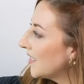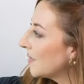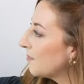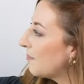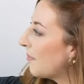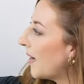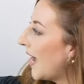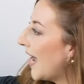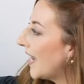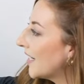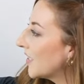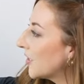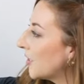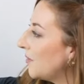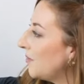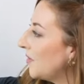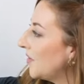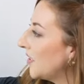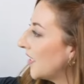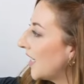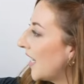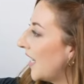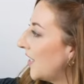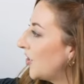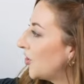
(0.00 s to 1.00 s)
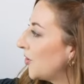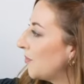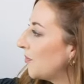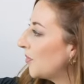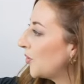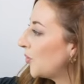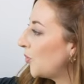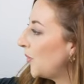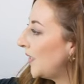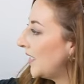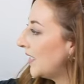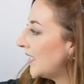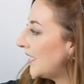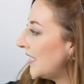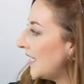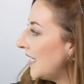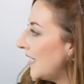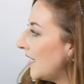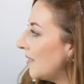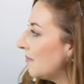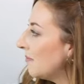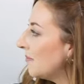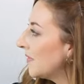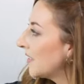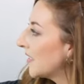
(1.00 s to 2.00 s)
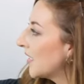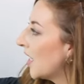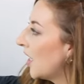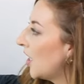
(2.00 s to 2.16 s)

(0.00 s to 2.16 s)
bad communication between teams,